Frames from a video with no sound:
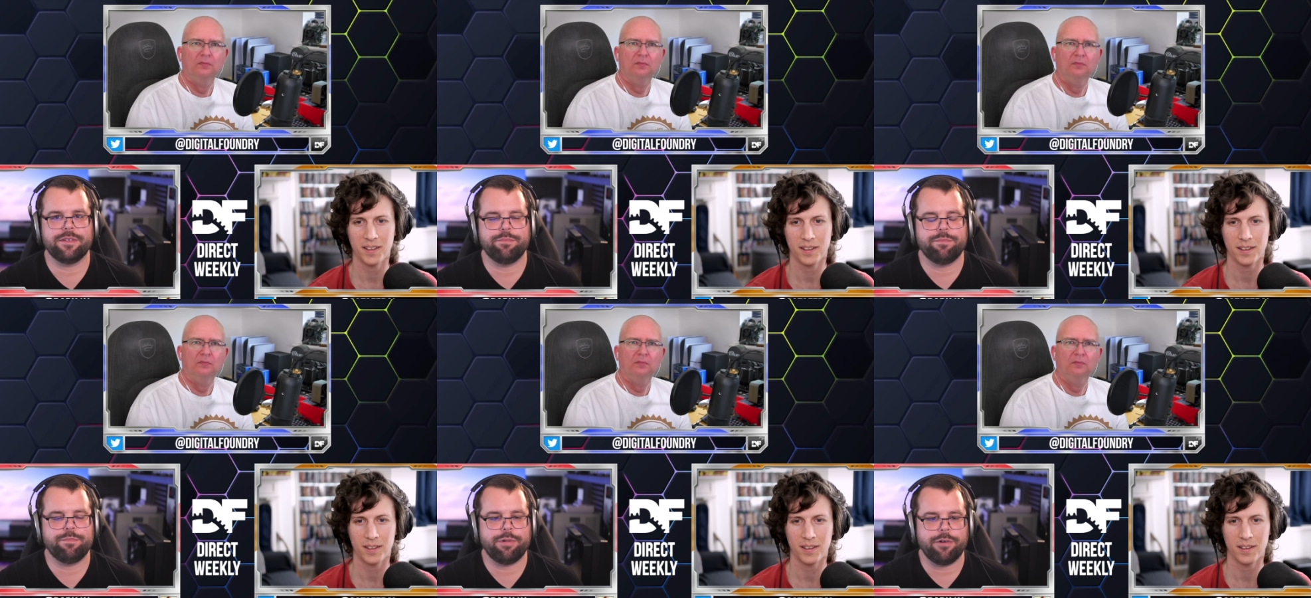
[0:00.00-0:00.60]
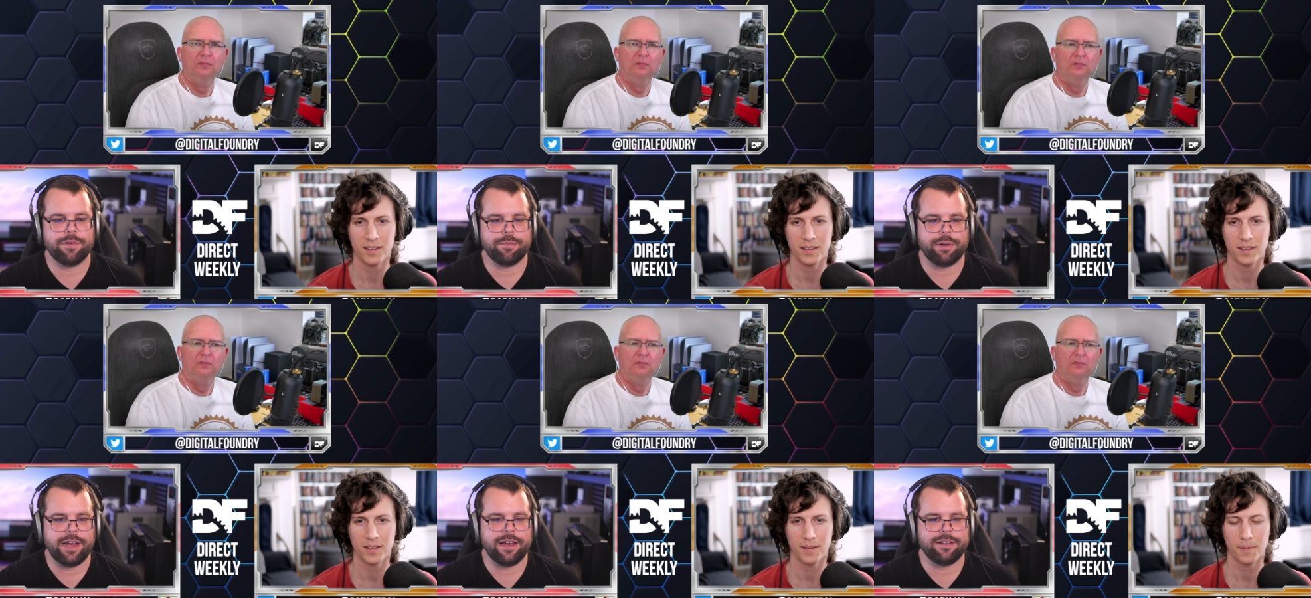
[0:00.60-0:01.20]
Speaker 1: with the
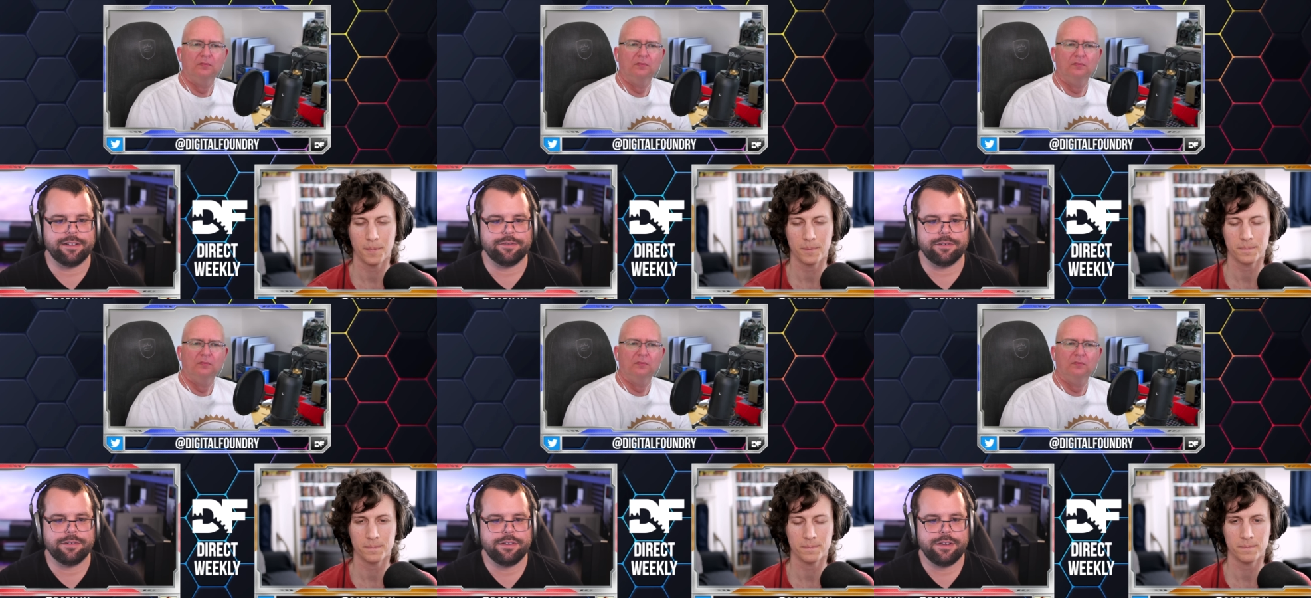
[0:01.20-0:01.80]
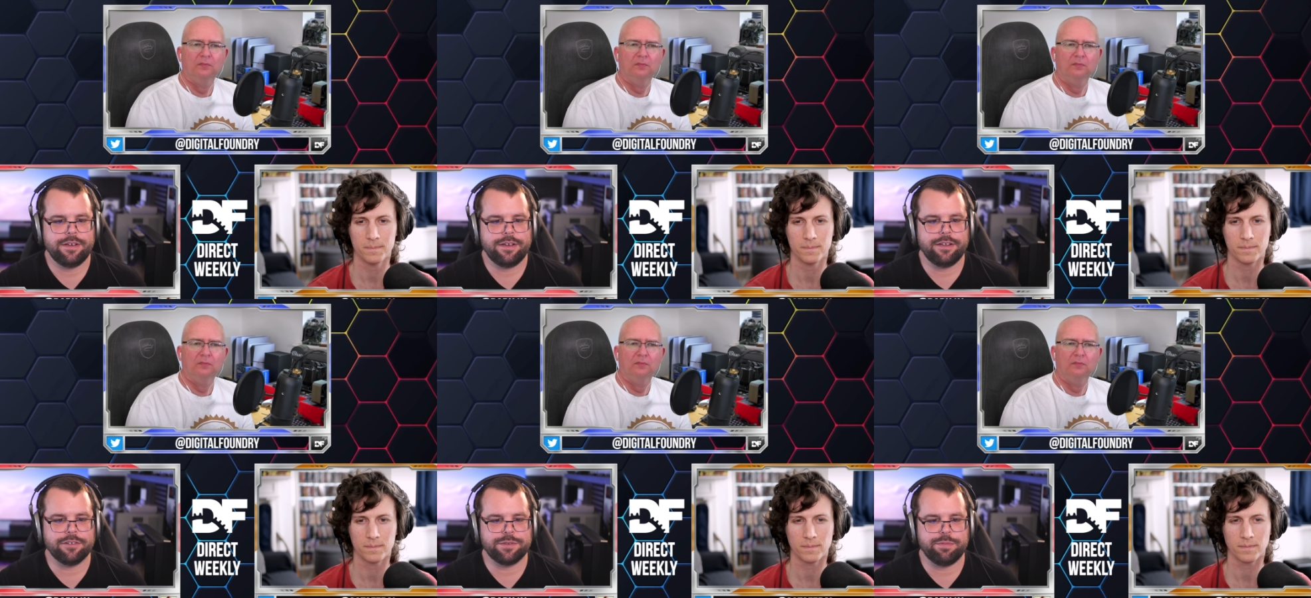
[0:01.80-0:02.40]
perfect black level,
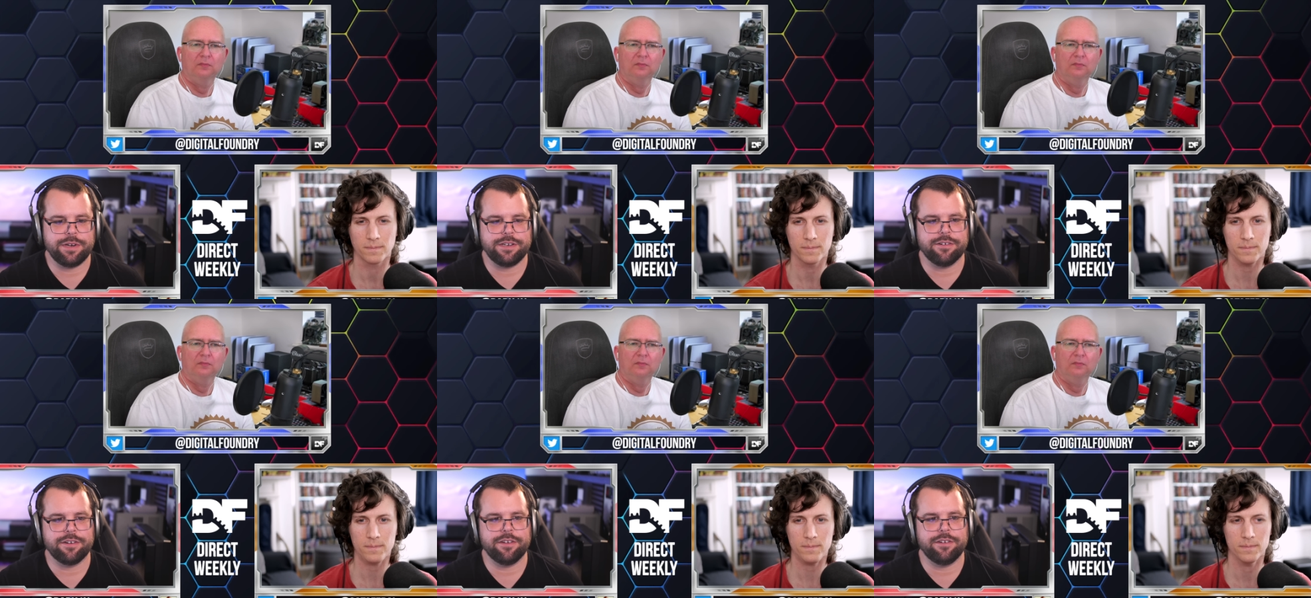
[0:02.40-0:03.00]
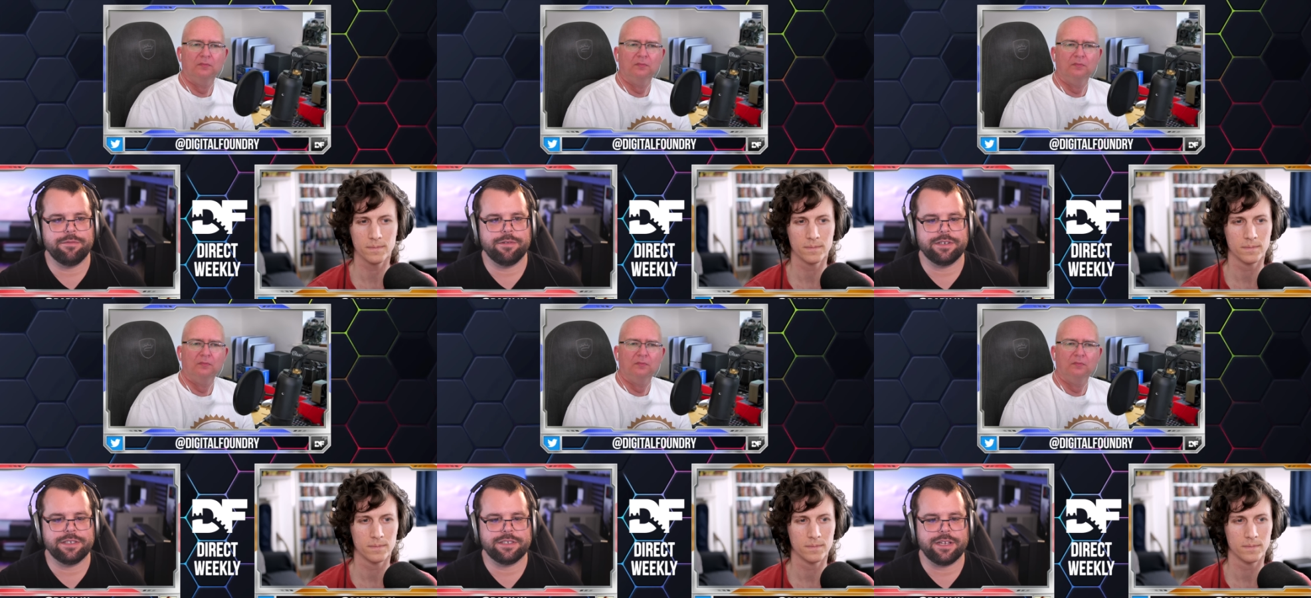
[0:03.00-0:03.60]
it looks pretty darn good.
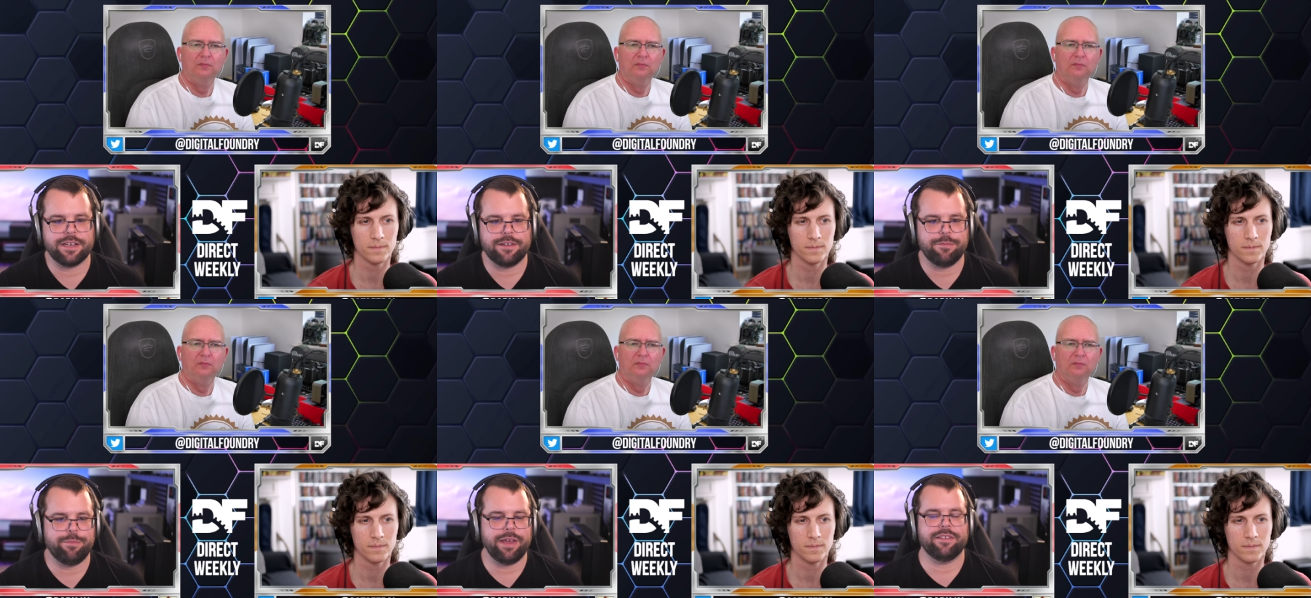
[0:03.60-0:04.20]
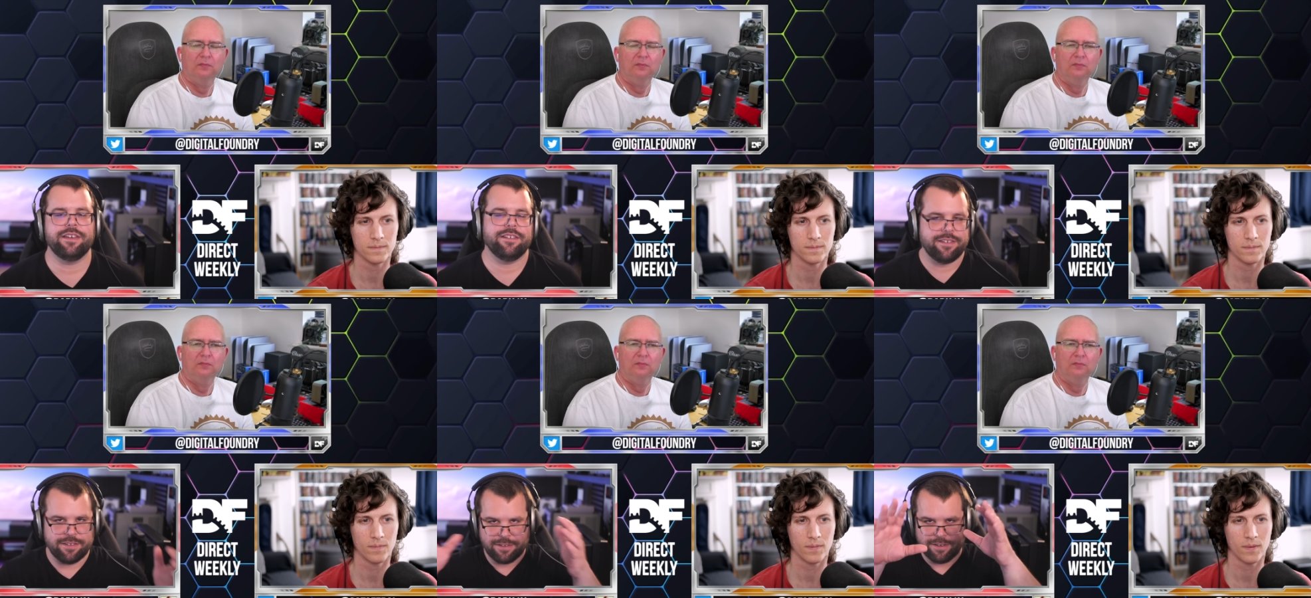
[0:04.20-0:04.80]
Where it just like basically it
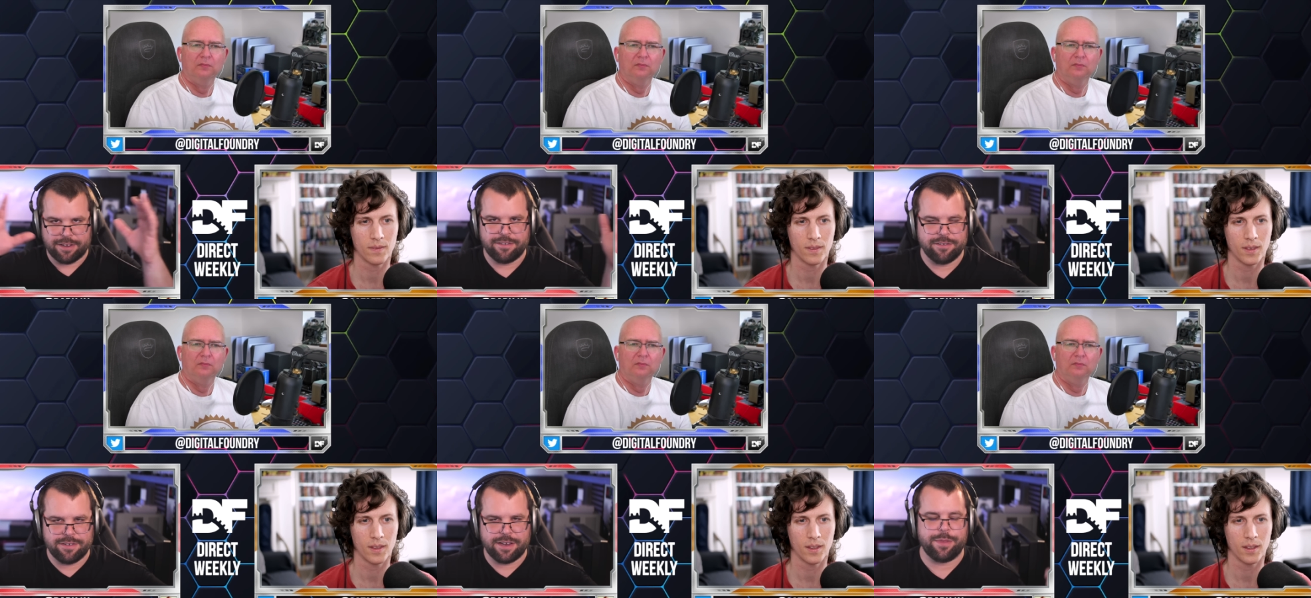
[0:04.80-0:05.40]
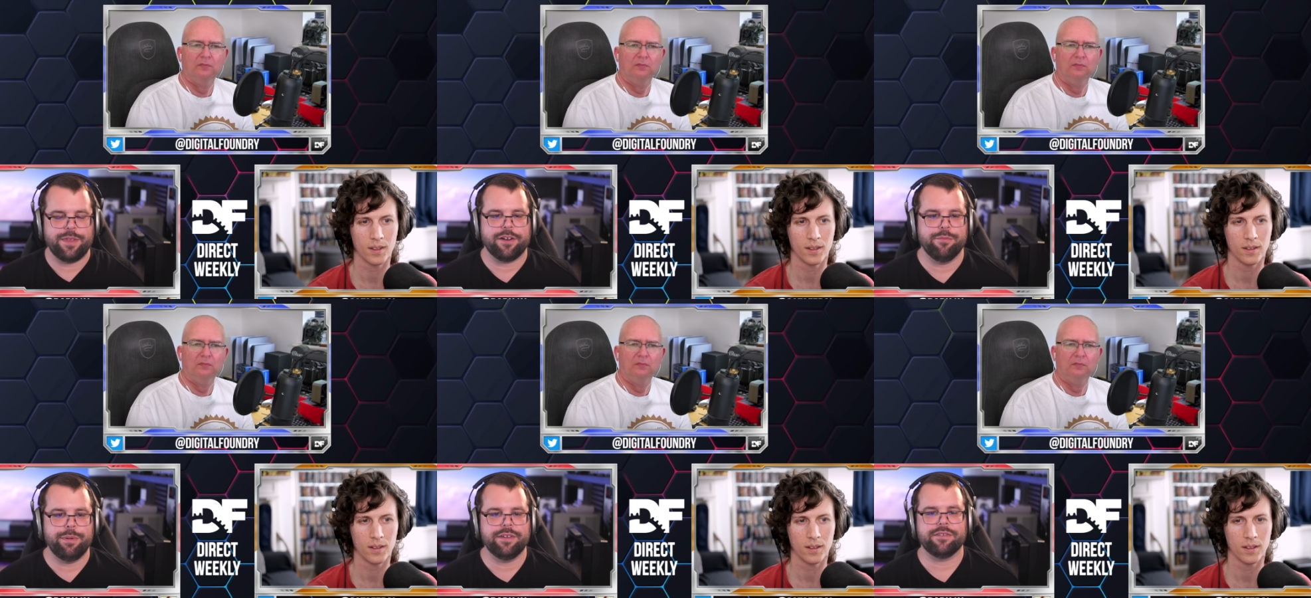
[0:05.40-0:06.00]
just looks, looks like a
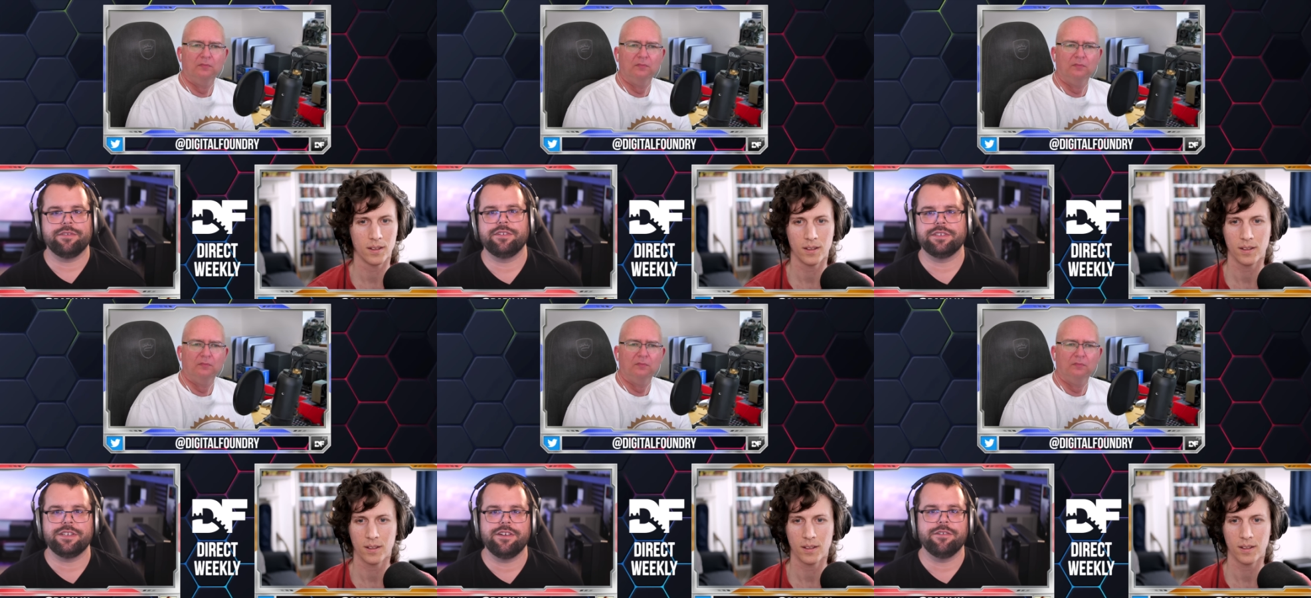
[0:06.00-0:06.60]
thicker bezel. There's